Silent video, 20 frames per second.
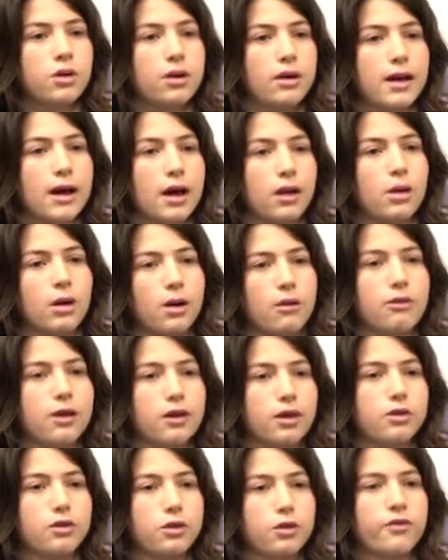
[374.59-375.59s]
how long I'm
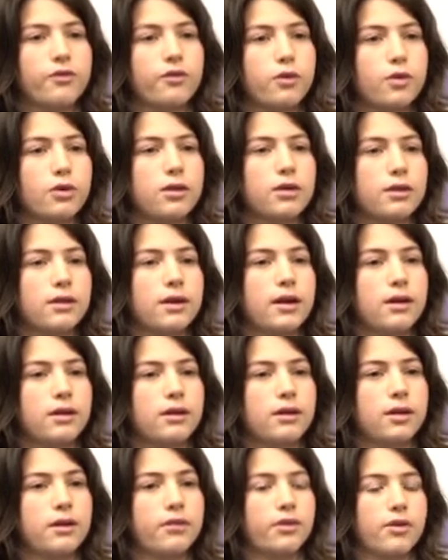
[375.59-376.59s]
going to do it for,
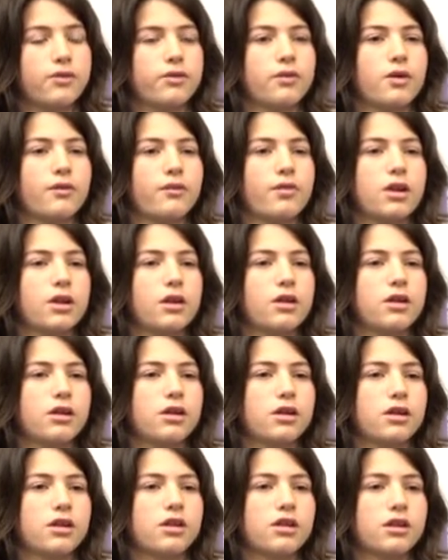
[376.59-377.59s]
and if I've not finished,
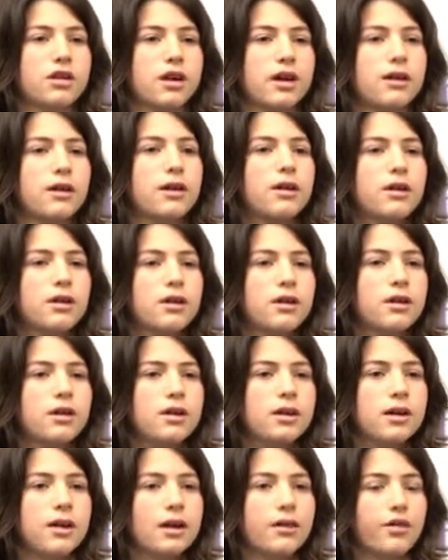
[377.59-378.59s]
just see
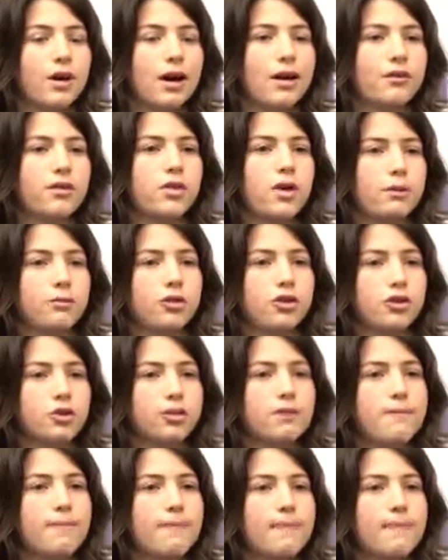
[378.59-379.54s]
if I have time to do it.